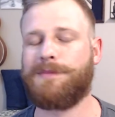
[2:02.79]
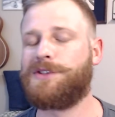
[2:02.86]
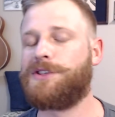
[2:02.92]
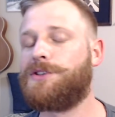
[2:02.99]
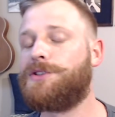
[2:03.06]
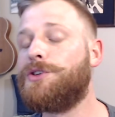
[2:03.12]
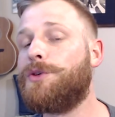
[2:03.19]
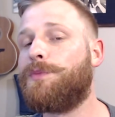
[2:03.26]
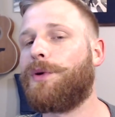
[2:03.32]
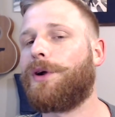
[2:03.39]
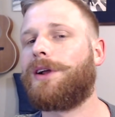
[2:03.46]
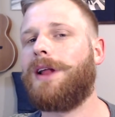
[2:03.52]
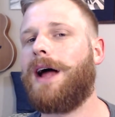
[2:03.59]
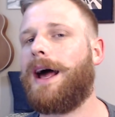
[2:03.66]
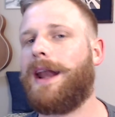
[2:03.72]
I'm super
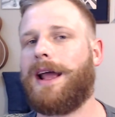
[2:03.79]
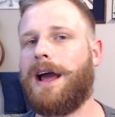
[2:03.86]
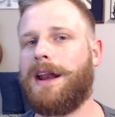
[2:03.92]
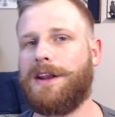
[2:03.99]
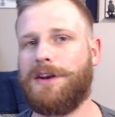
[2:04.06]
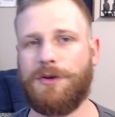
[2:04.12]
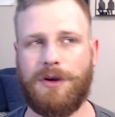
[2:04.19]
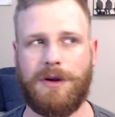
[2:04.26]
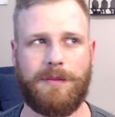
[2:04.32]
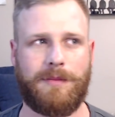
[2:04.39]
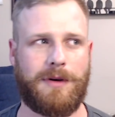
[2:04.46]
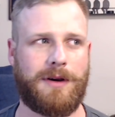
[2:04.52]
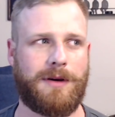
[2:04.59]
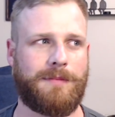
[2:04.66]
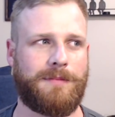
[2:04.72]
glad I got into him.